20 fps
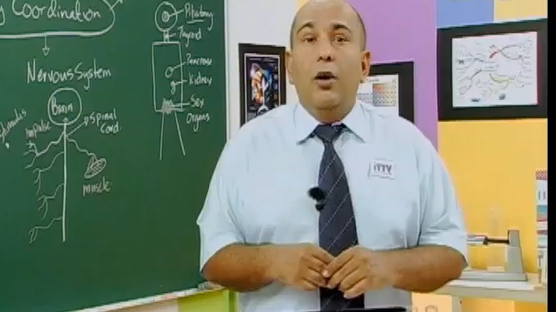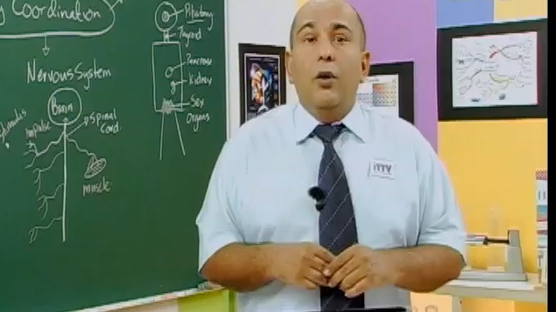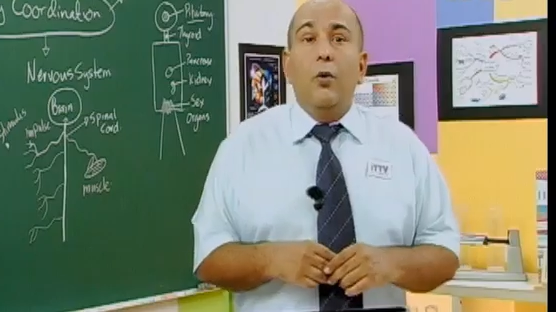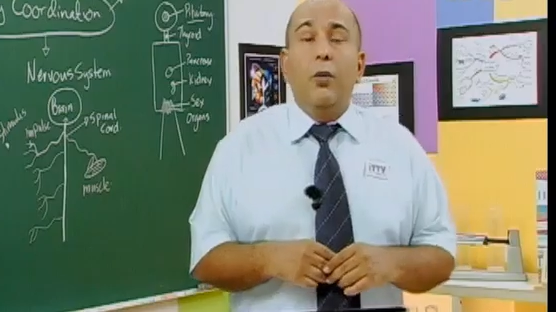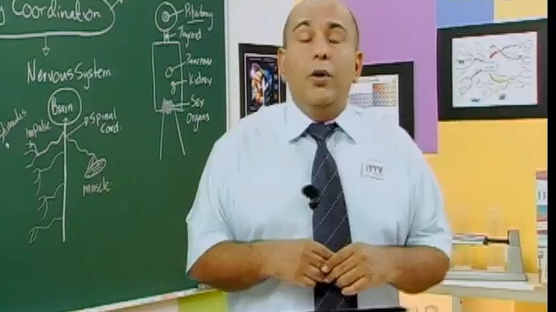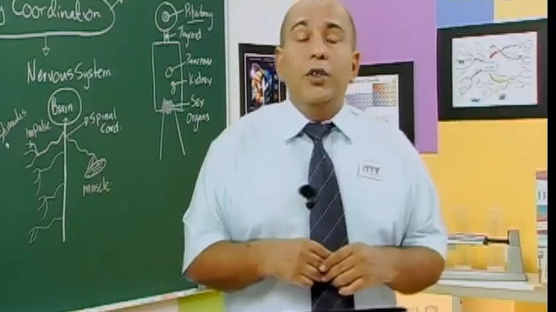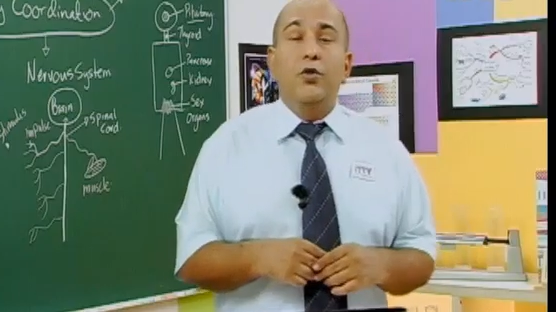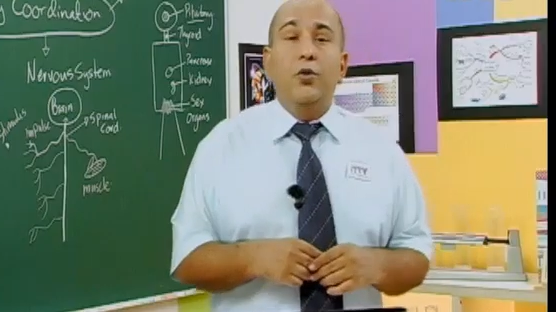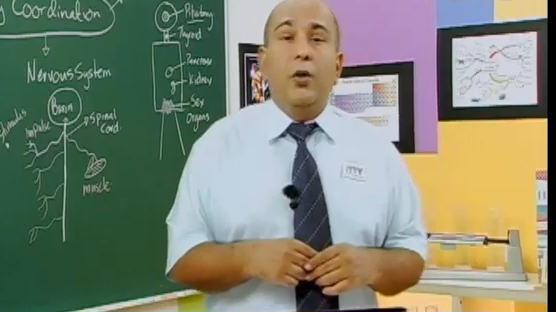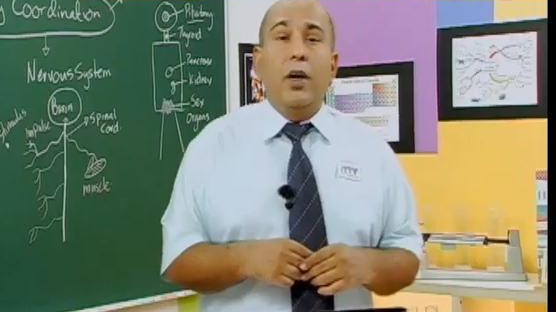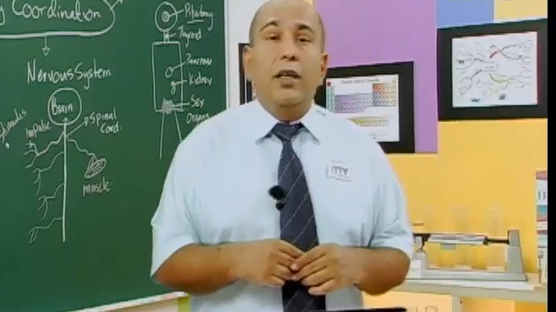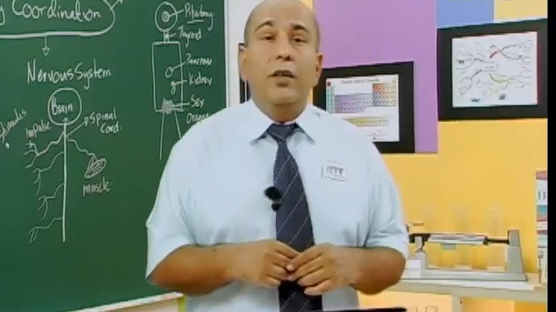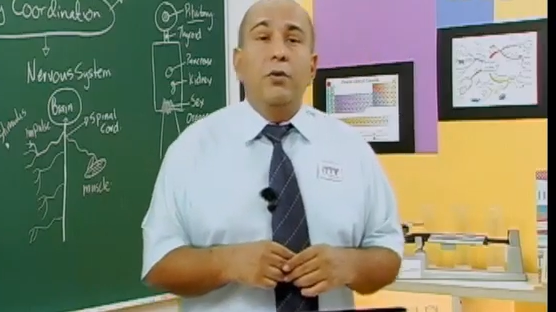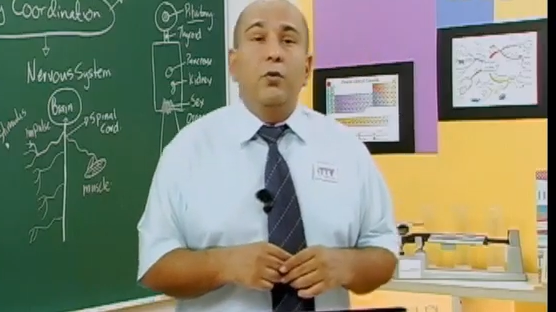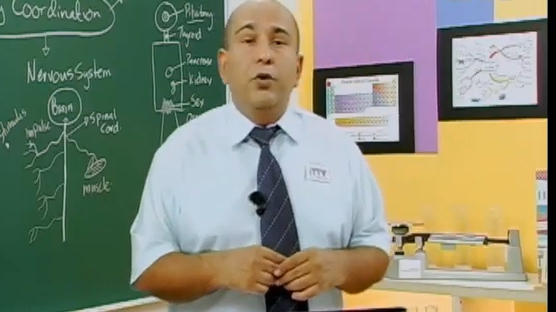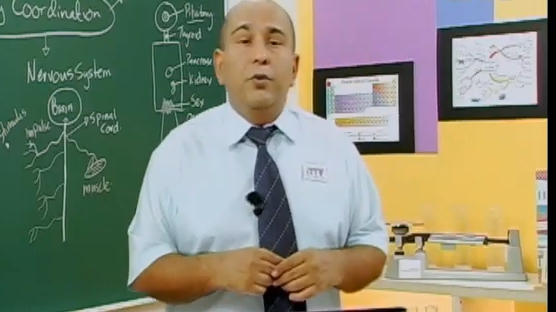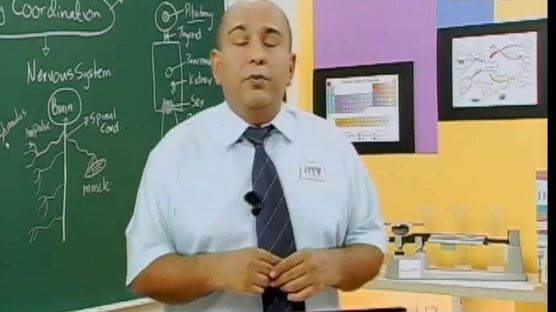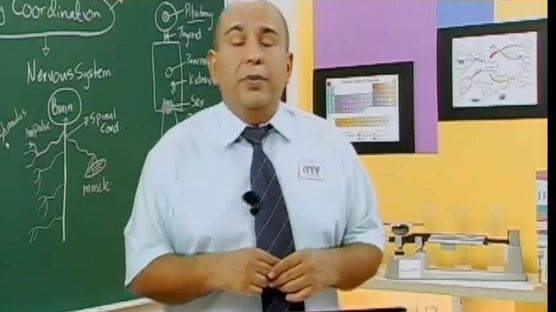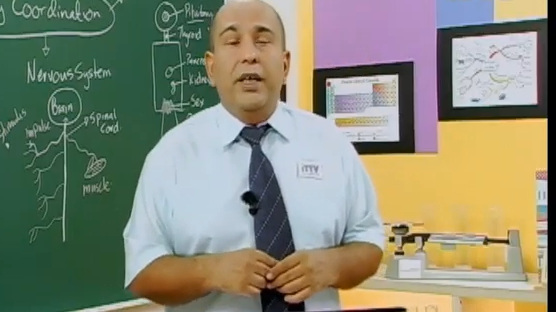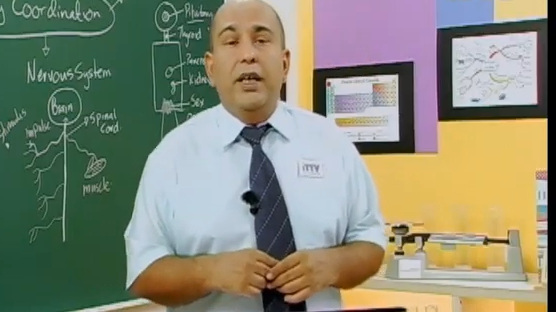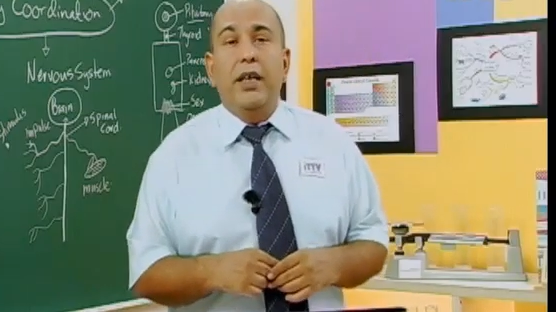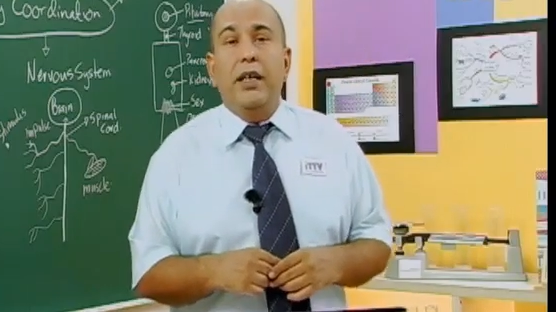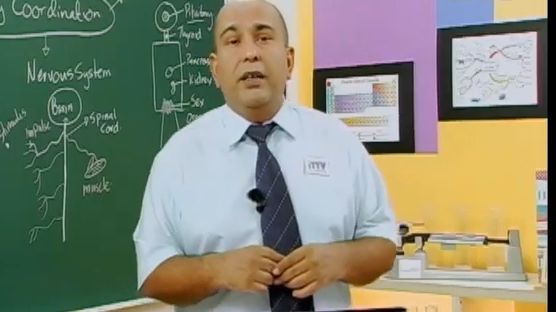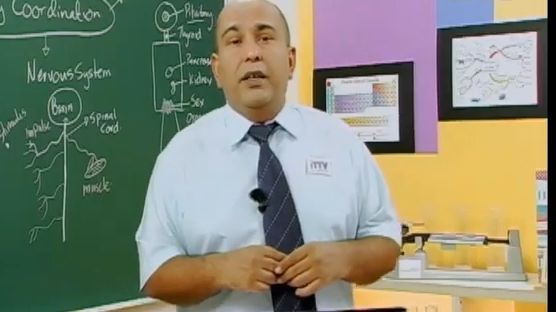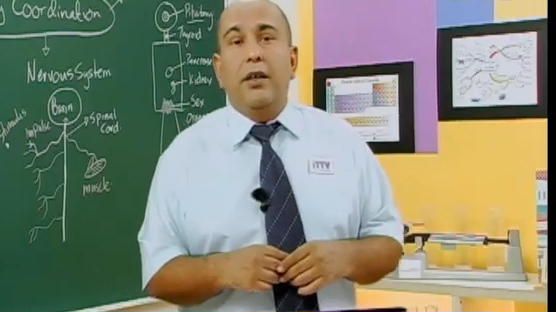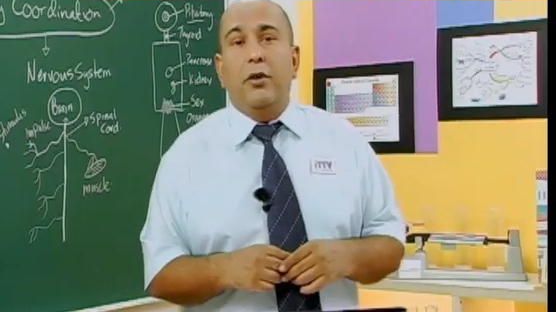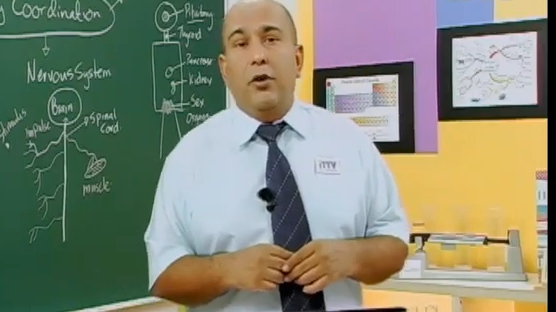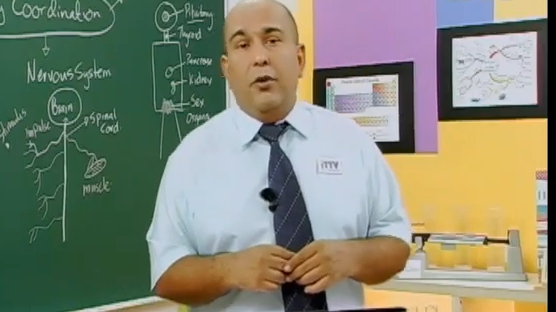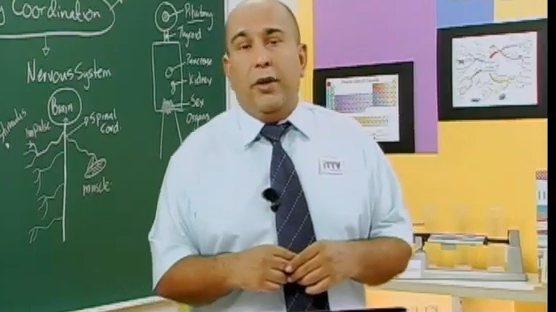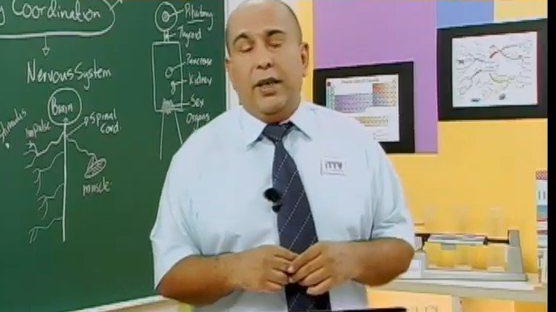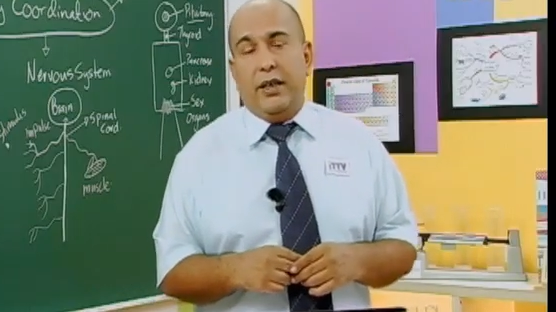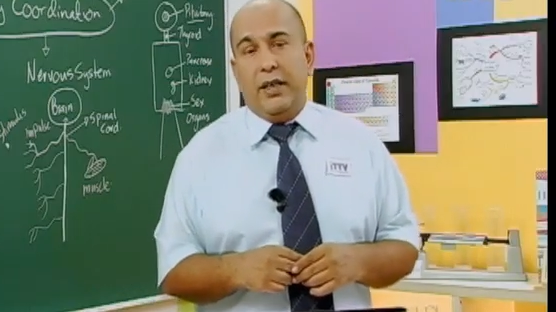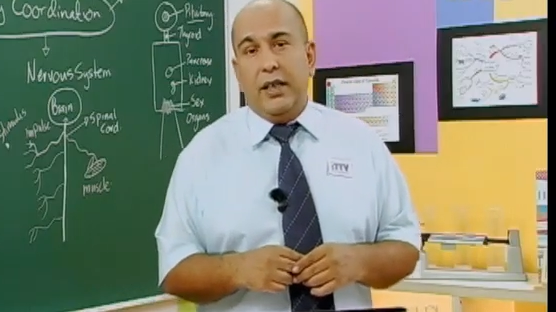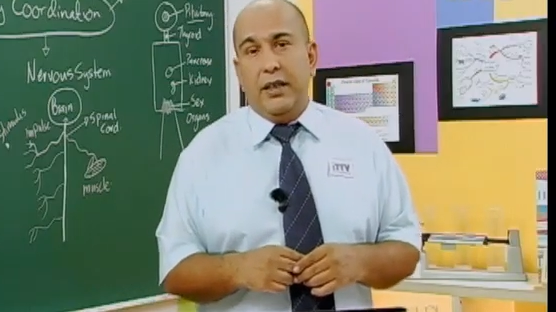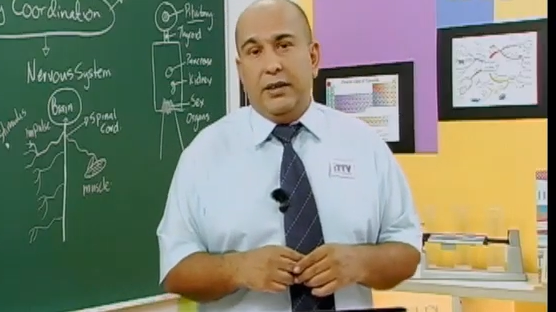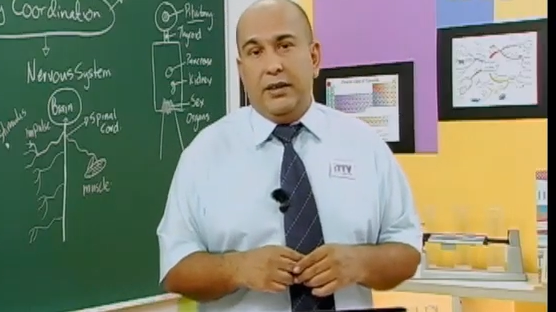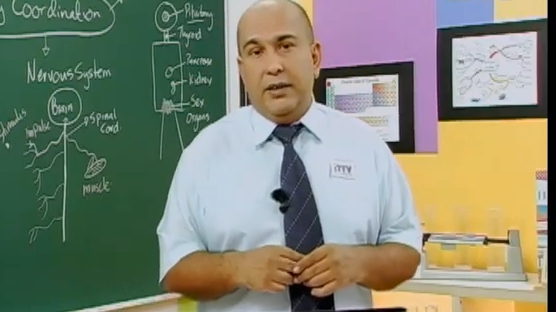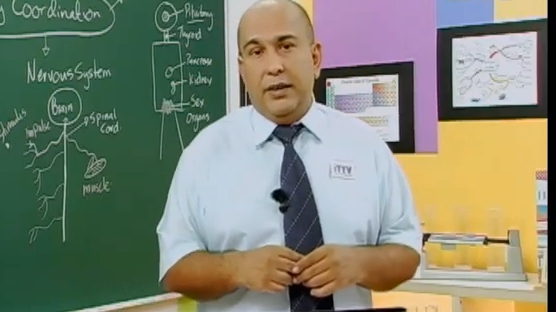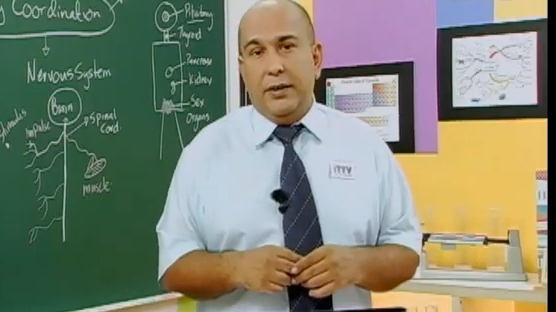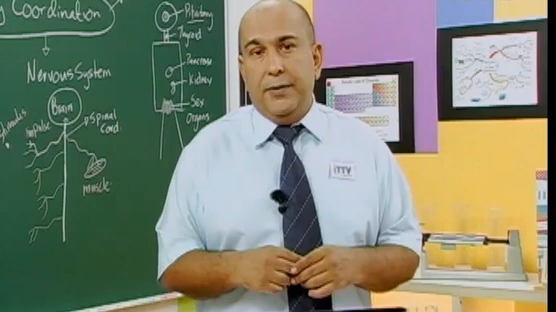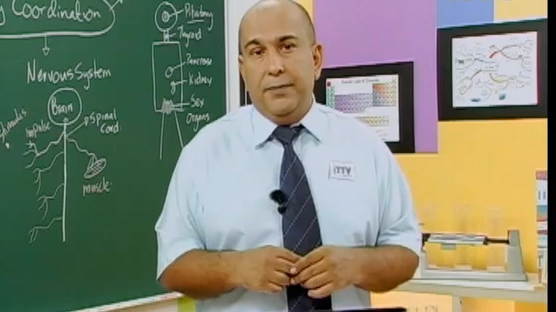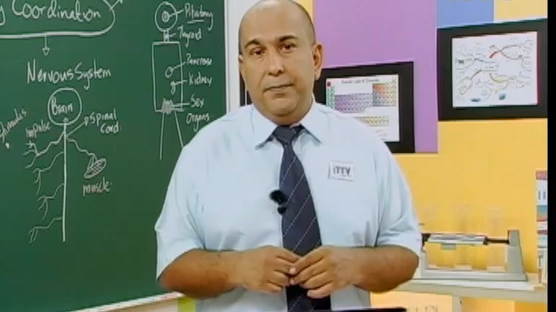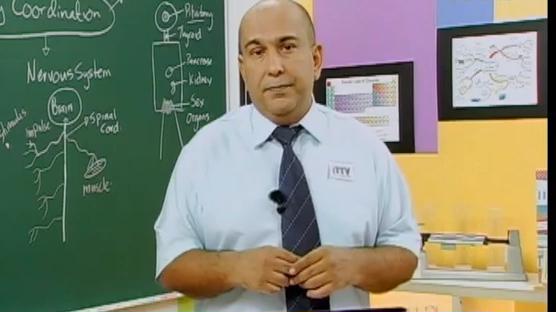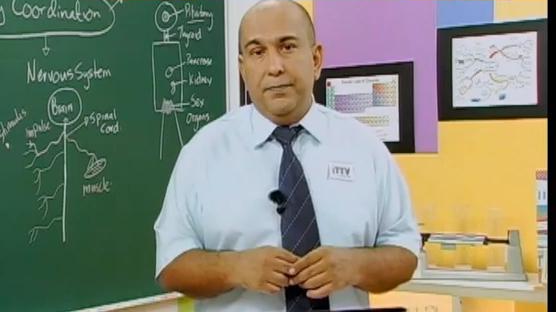Which one would be the correct answer?